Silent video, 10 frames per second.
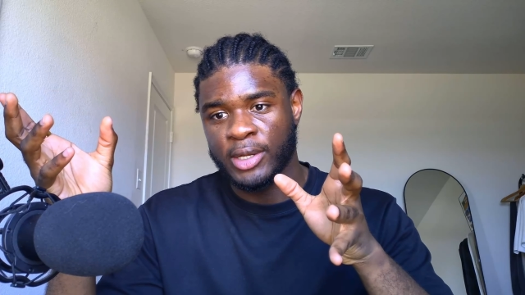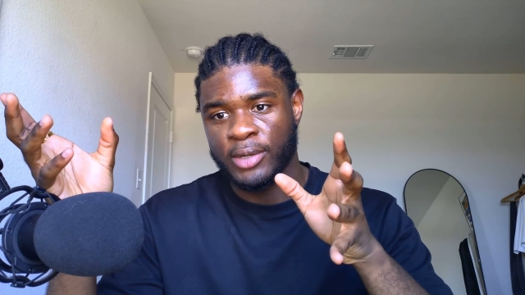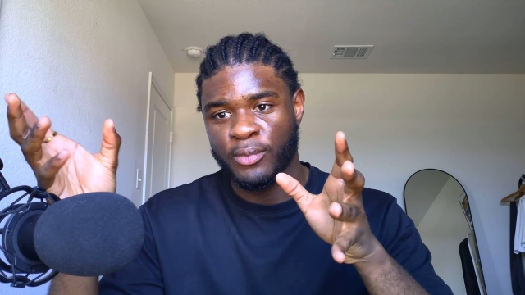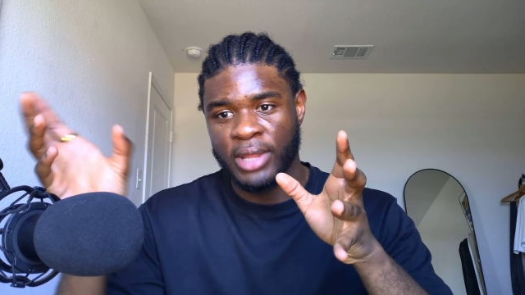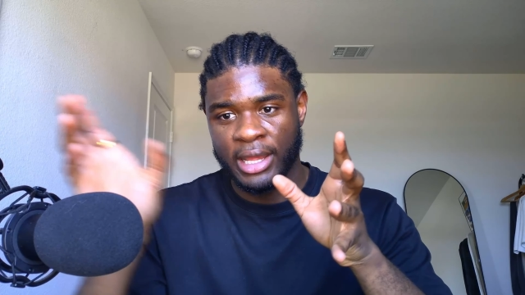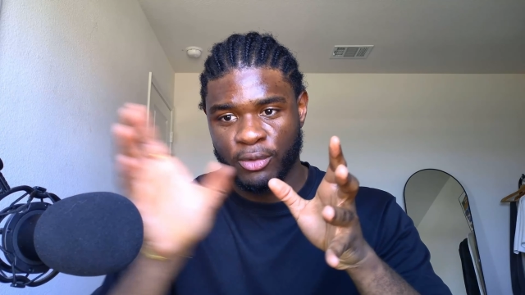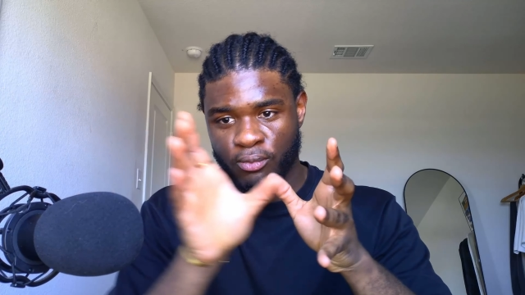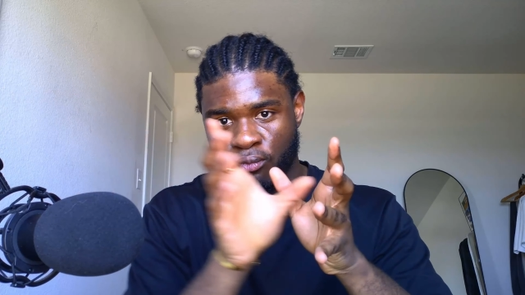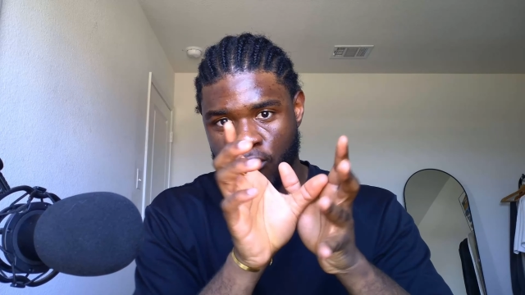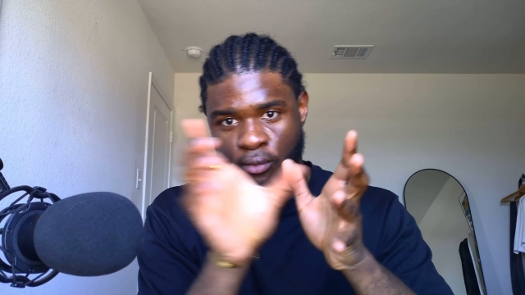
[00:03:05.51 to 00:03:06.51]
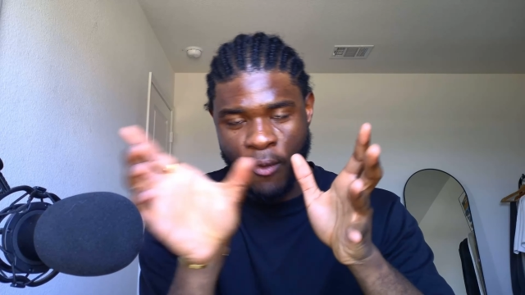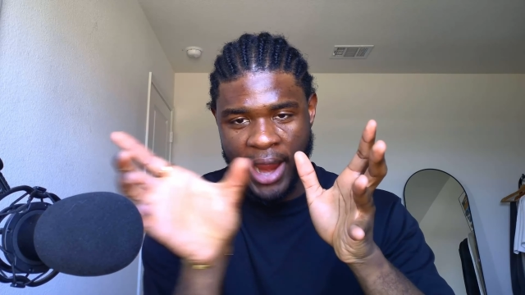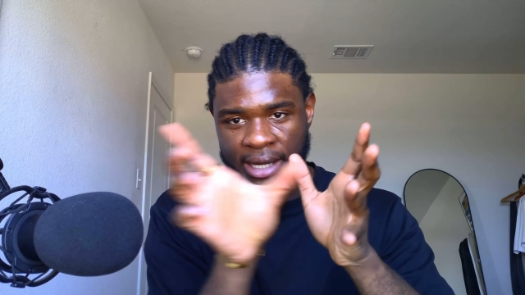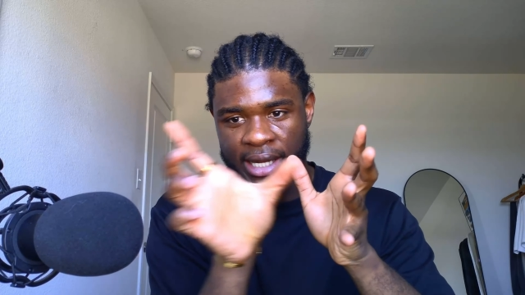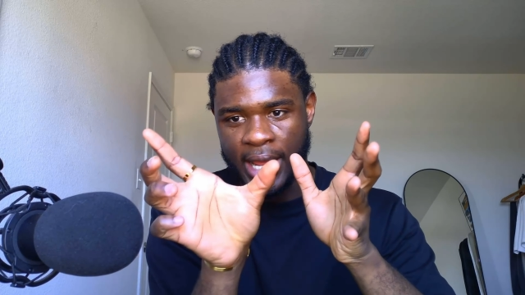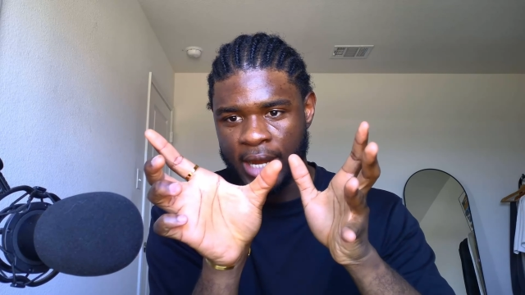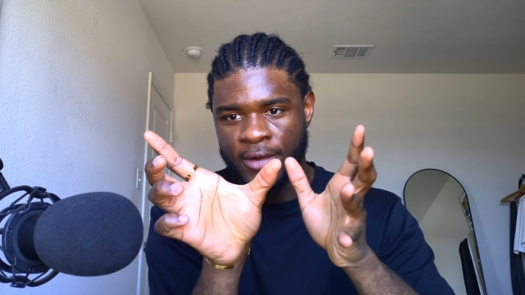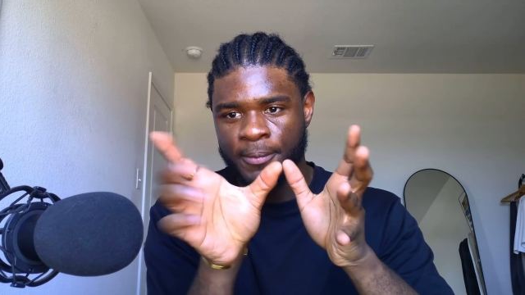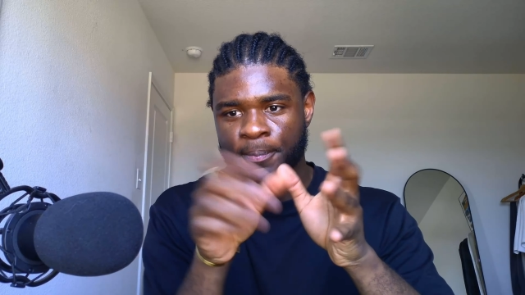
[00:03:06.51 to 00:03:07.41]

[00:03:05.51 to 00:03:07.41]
We're like right there.